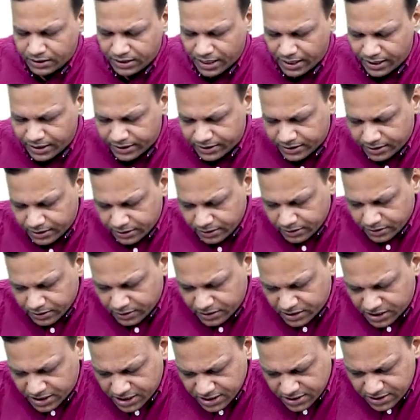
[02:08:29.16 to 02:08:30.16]
Then
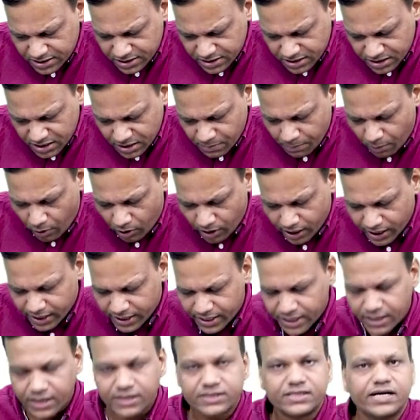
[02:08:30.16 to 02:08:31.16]
this is the
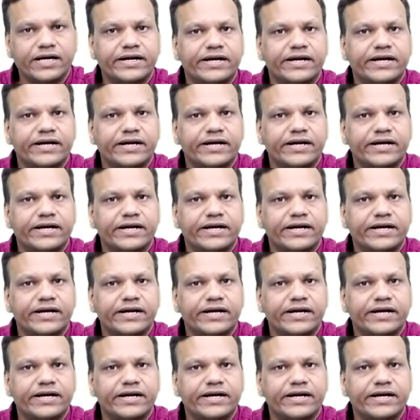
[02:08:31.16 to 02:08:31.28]
important drug,